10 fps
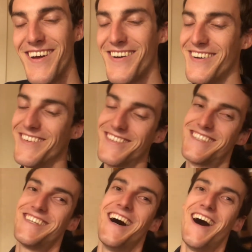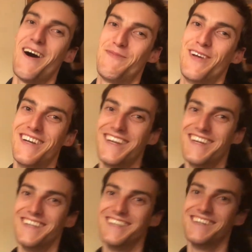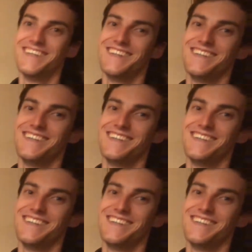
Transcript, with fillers: Oh, stop. Oh my god.